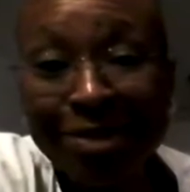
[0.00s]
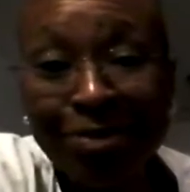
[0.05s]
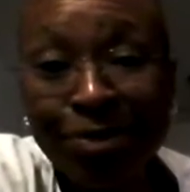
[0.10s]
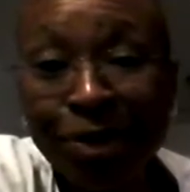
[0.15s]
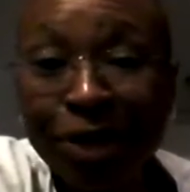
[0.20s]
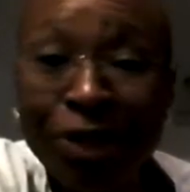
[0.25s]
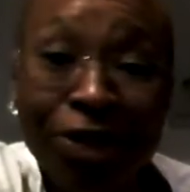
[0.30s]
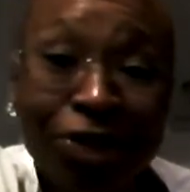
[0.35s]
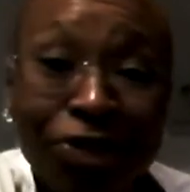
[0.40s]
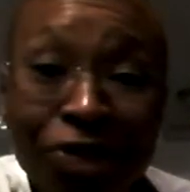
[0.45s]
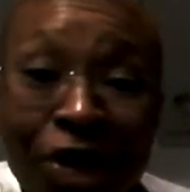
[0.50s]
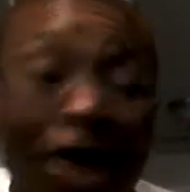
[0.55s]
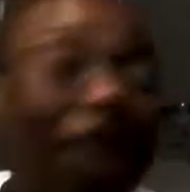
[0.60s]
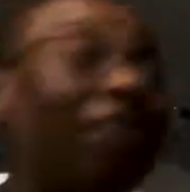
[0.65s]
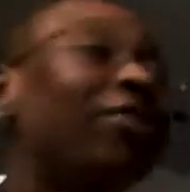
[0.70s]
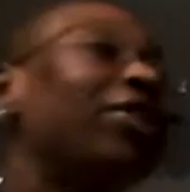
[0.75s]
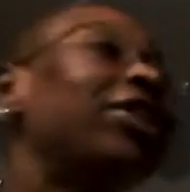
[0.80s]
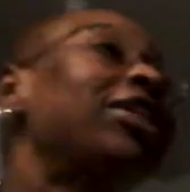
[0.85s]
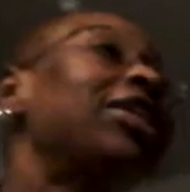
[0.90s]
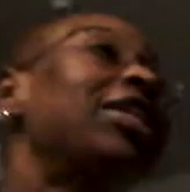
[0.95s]
when you're
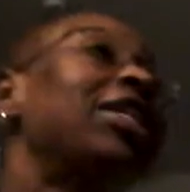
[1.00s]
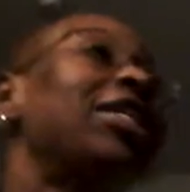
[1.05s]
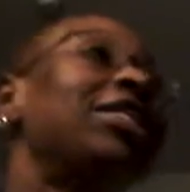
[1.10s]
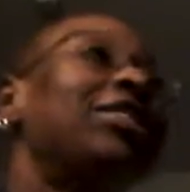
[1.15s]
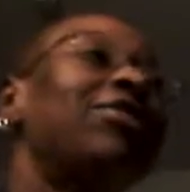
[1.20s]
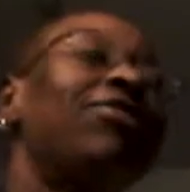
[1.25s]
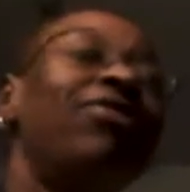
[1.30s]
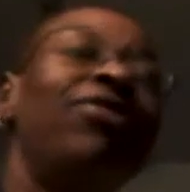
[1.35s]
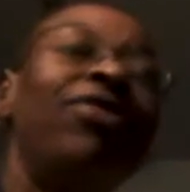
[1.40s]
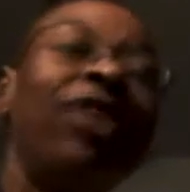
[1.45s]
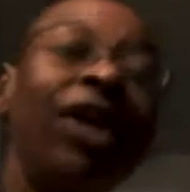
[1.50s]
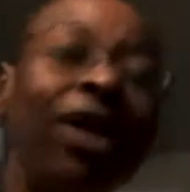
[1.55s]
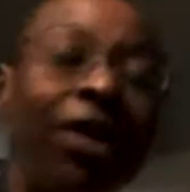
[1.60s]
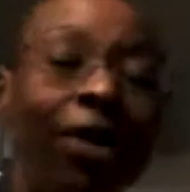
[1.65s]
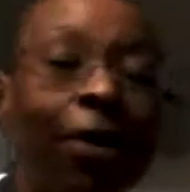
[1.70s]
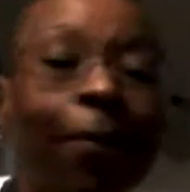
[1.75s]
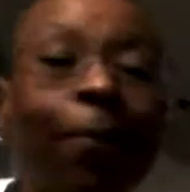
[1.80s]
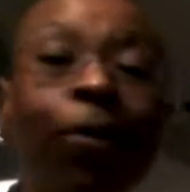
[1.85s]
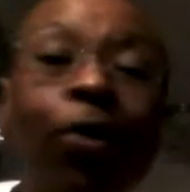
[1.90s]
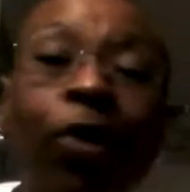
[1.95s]
driving it's
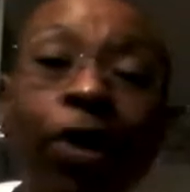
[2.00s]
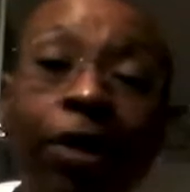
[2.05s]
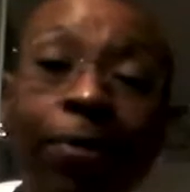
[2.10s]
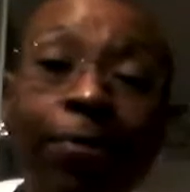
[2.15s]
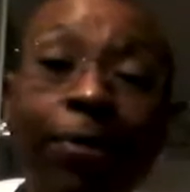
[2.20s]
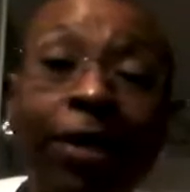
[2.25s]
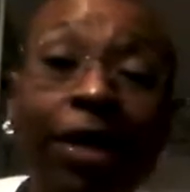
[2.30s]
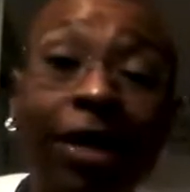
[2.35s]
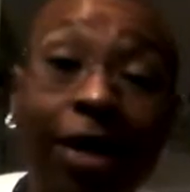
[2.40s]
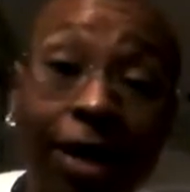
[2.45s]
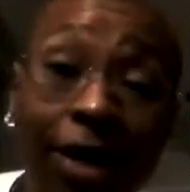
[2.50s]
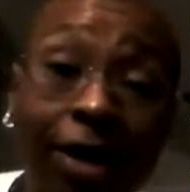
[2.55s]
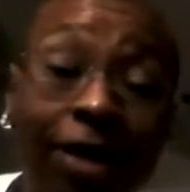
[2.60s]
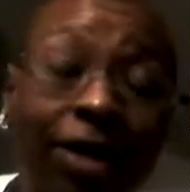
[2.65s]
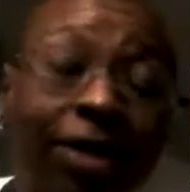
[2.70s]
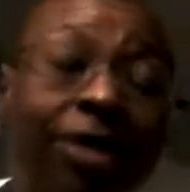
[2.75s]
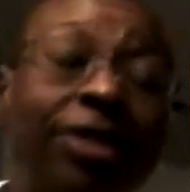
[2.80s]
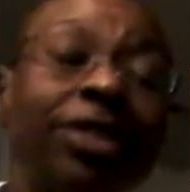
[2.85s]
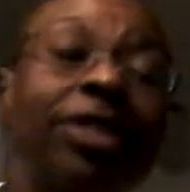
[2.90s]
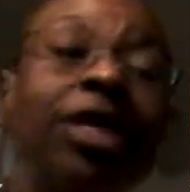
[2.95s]
very important
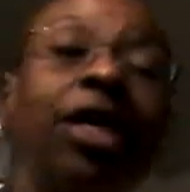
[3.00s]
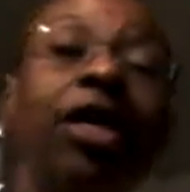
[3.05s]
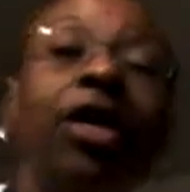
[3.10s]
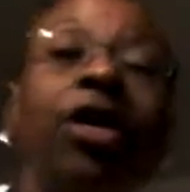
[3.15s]
because